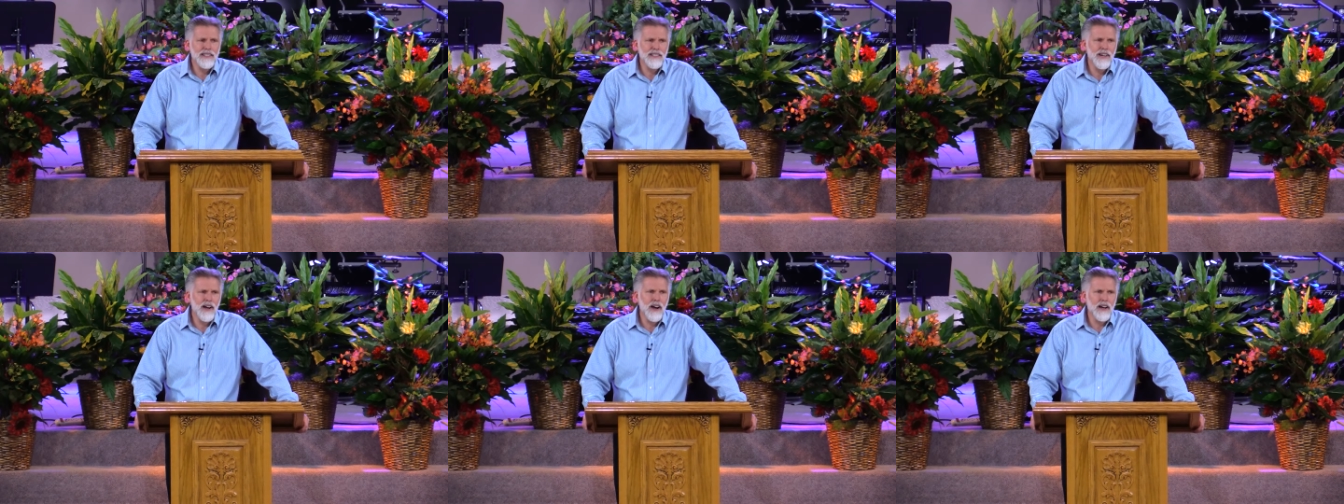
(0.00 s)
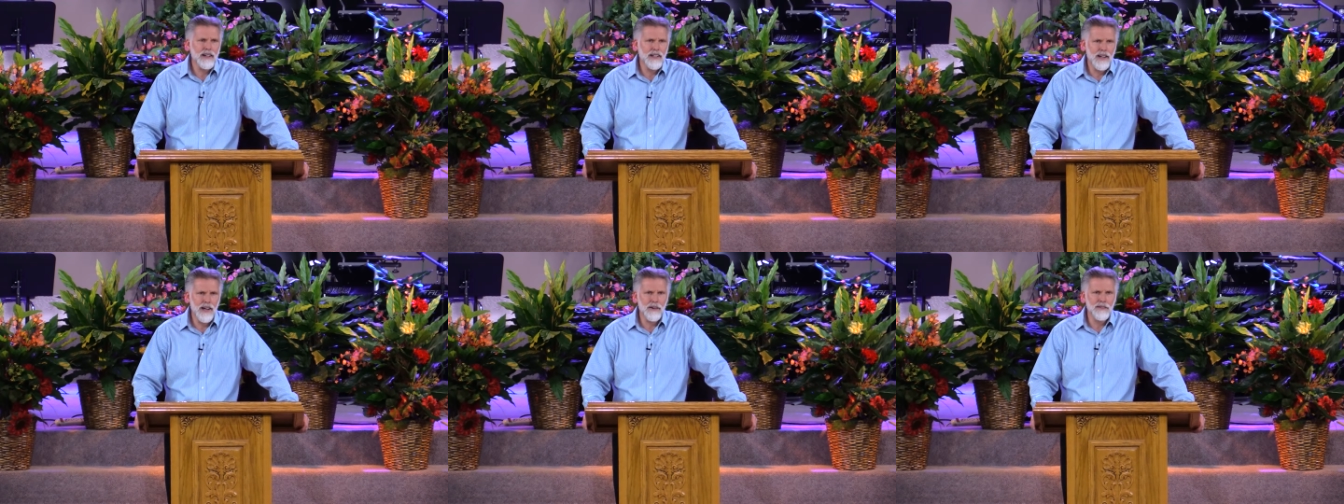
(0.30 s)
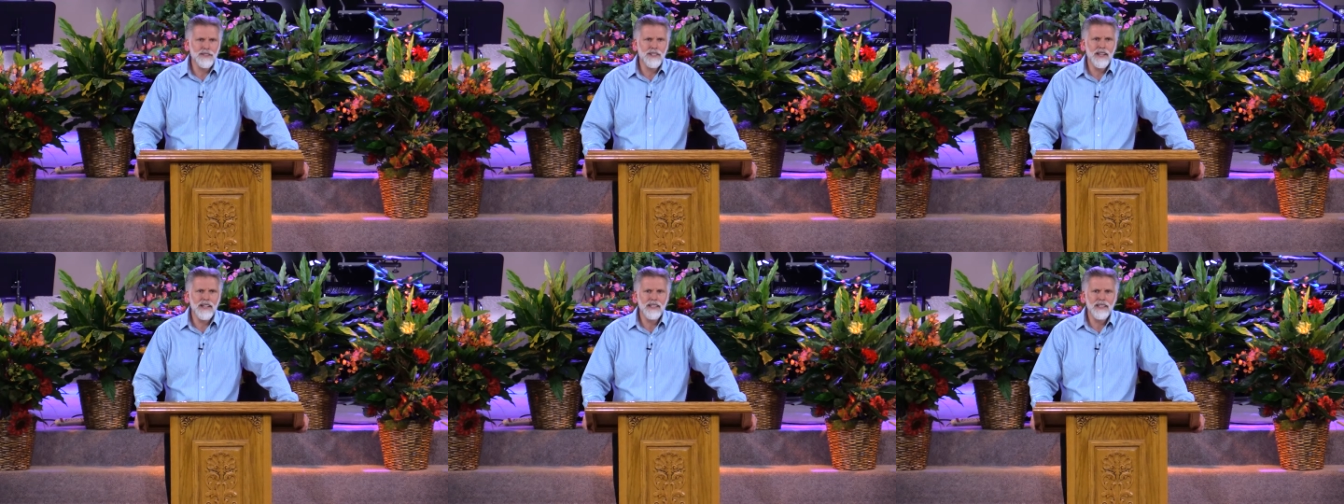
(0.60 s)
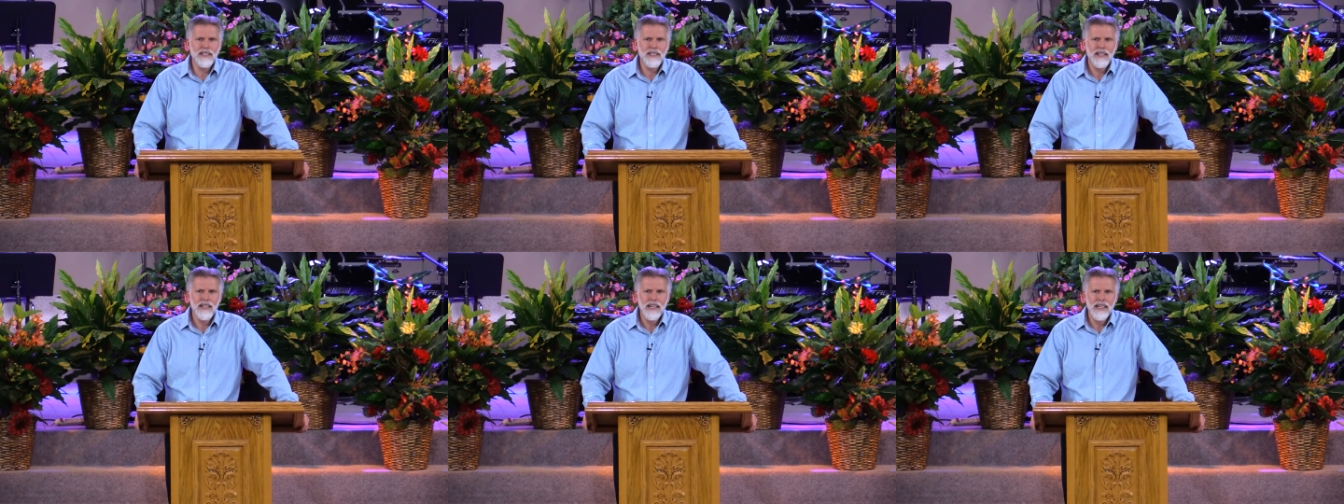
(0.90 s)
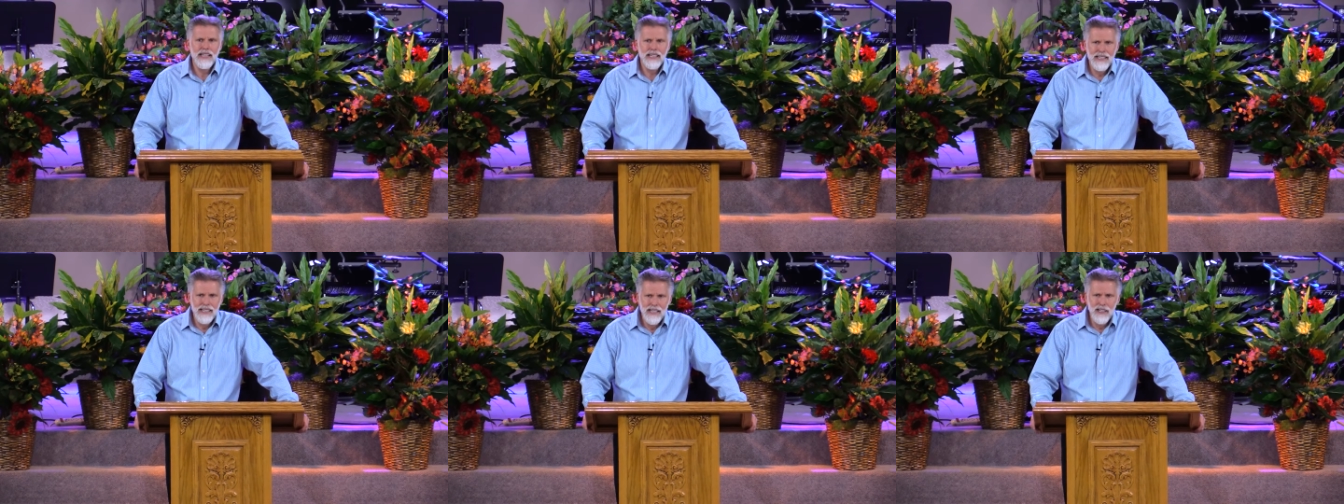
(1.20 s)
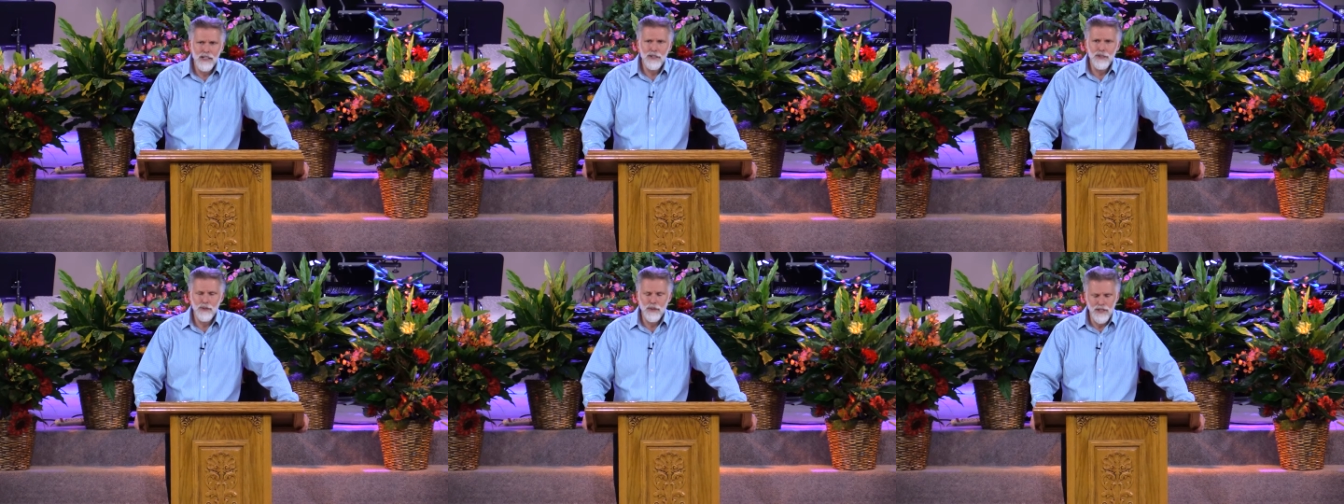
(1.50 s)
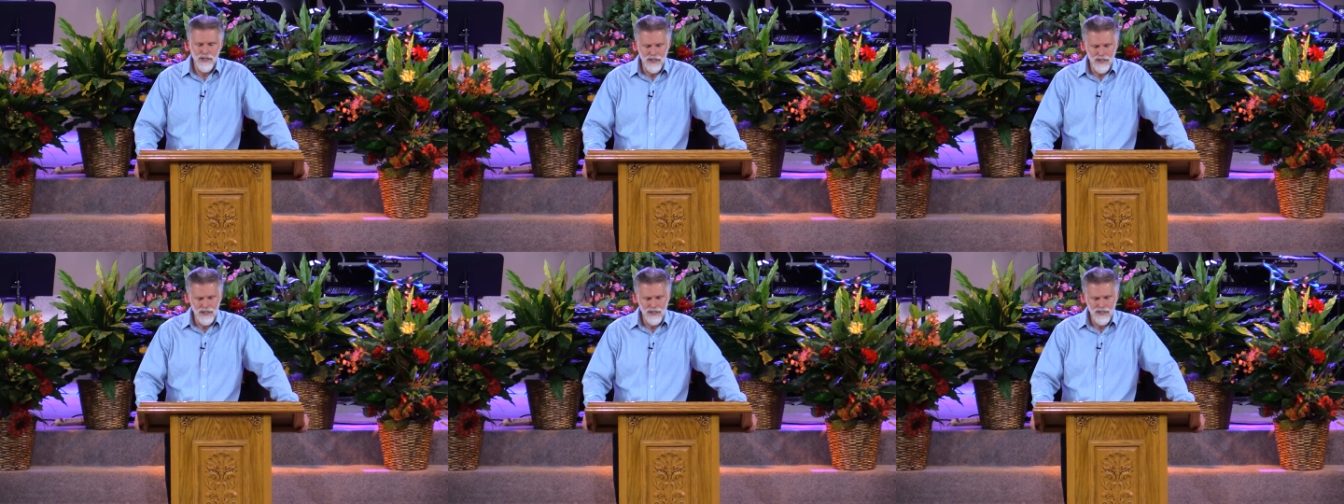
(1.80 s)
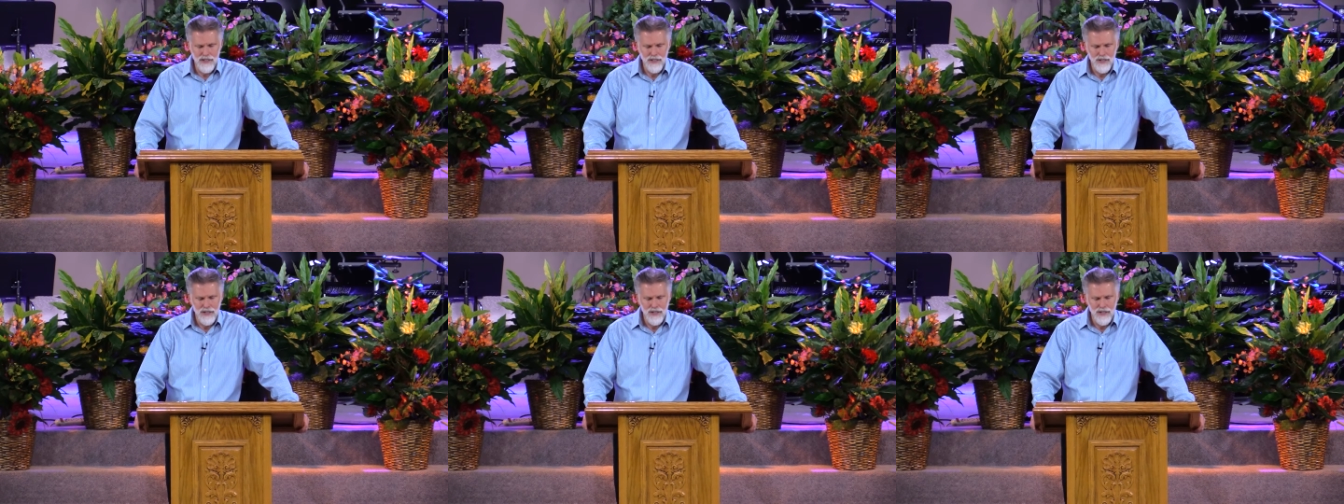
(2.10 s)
God loves us, He deals with us.